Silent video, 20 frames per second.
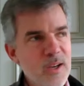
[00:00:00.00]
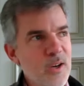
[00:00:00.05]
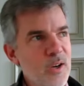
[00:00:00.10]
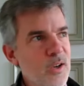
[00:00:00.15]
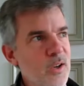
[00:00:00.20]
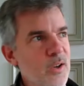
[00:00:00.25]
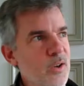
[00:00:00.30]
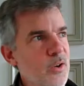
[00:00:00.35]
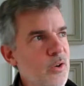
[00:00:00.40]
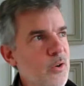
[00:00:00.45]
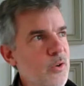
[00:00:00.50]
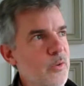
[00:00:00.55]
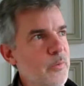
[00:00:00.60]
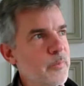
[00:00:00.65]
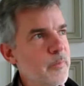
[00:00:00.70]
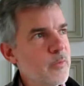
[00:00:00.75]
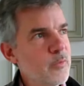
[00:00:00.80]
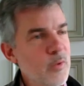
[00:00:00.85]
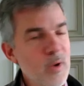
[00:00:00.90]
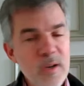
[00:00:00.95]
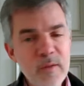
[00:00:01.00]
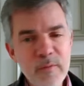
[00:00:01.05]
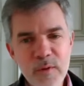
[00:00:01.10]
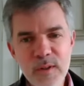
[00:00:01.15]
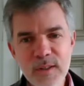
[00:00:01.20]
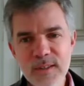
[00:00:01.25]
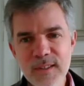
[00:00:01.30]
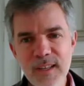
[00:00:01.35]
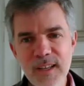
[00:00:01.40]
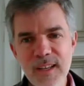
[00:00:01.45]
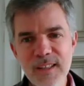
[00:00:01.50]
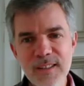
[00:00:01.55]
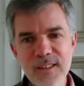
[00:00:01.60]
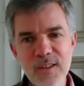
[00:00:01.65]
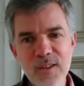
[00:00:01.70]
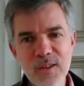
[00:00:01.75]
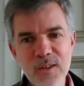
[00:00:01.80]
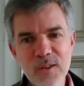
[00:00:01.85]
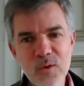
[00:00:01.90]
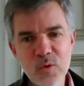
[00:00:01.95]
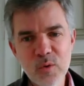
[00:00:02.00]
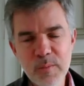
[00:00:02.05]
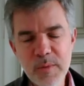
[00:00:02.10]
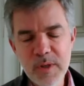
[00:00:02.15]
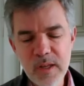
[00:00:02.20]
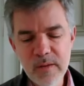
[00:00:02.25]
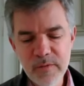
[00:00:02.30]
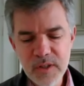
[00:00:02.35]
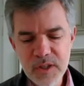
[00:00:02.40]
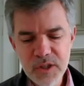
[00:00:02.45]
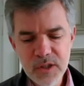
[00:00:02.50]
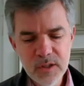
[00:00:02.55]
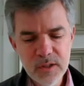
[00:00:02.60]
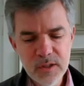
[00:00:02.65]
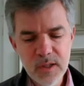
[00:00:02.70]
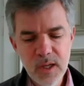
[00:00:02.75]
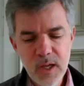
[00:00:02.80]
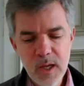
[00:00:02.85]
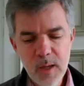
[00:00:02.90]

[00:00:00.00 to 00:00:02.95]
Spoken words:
relevant and could be efficient.